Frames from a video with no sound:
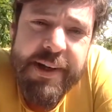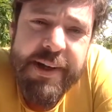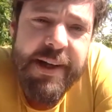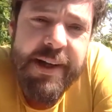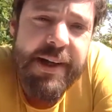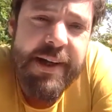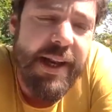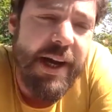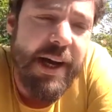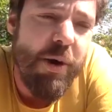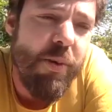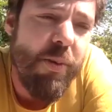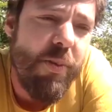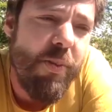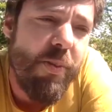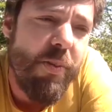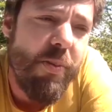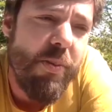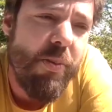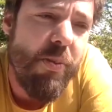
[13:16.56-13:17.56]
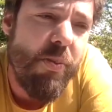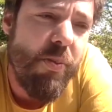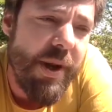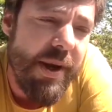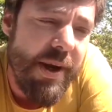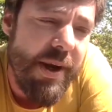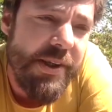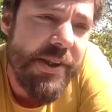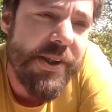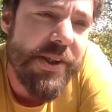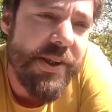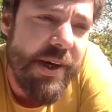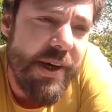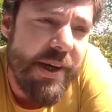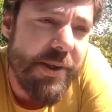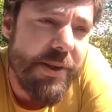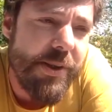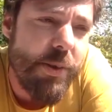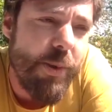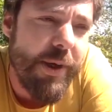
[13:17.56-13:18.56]
Now, when I
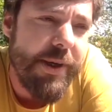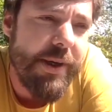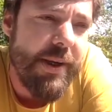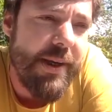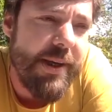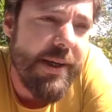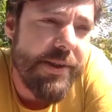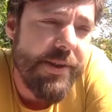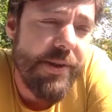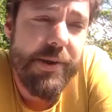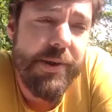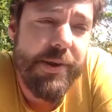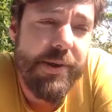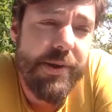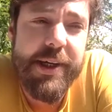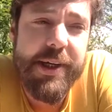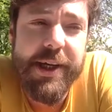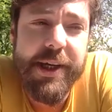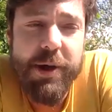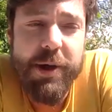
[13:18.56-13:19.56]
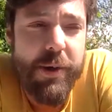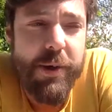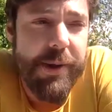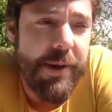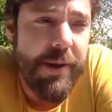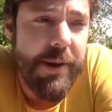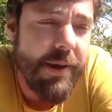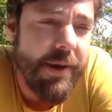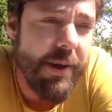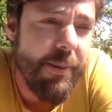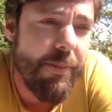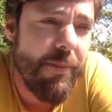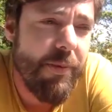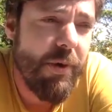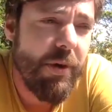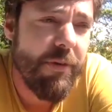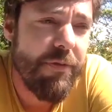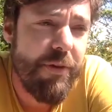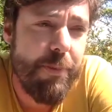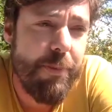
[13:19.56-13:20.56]
started to analyze together with all
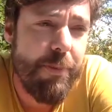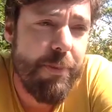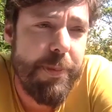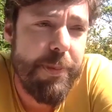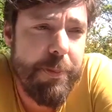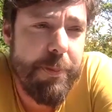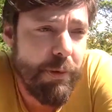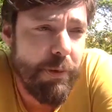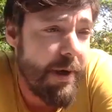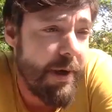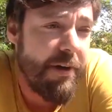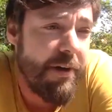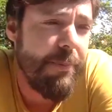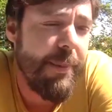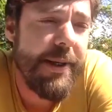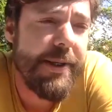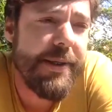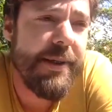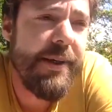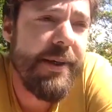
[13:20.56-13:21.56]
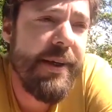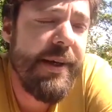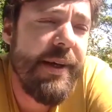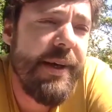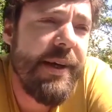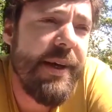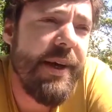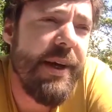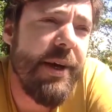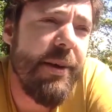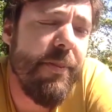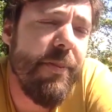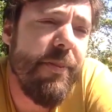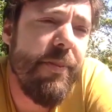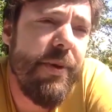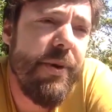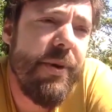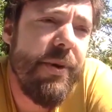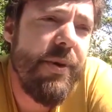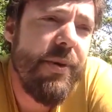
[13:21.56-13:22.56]
of the people who I've met,
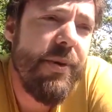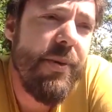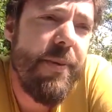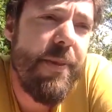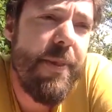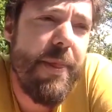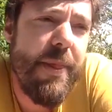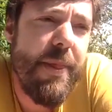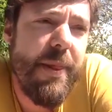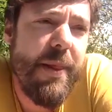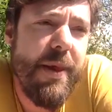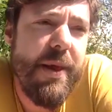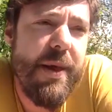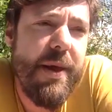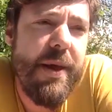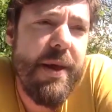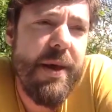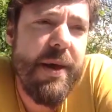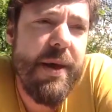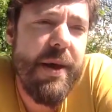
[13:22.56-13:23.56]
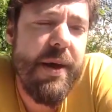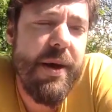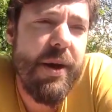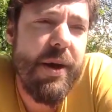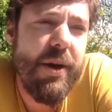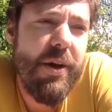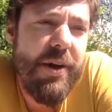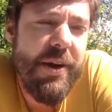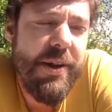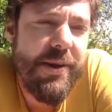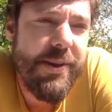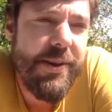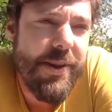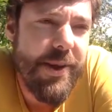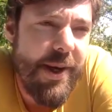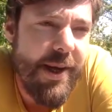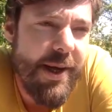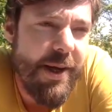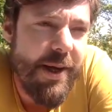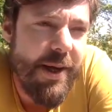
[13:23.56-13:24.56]
a lot of the
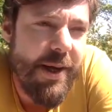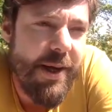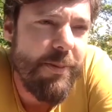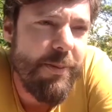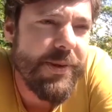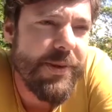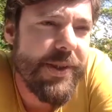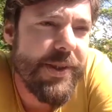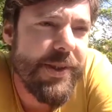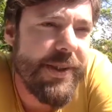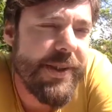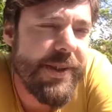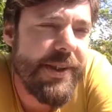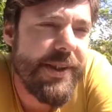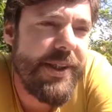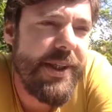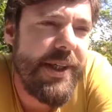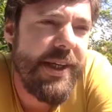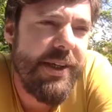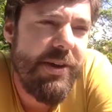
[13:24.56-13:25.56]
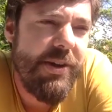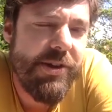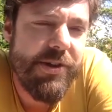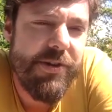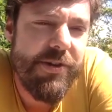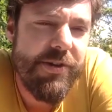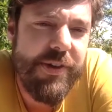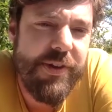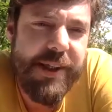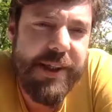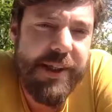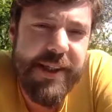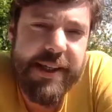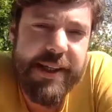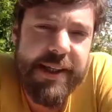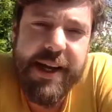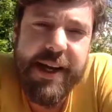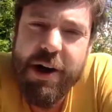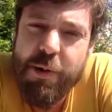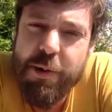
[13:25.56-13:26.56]
times is the industries that
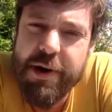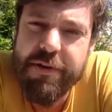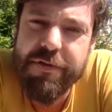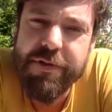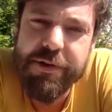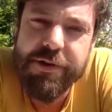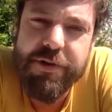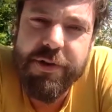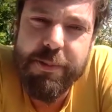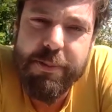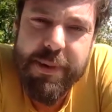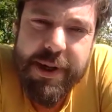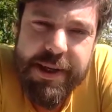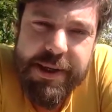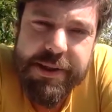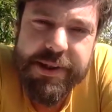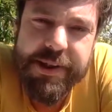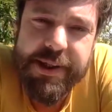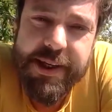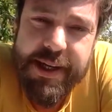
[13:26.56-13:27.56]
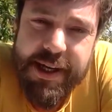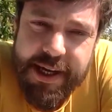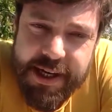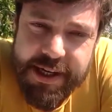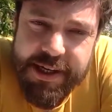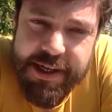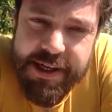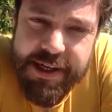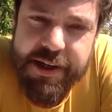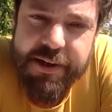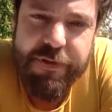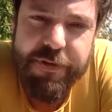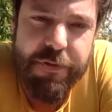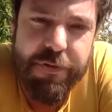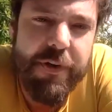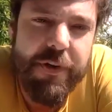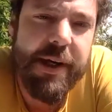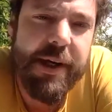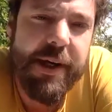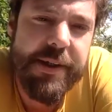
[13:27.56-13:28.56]
now have a tremendous negative
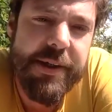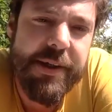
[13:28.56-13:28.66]
effect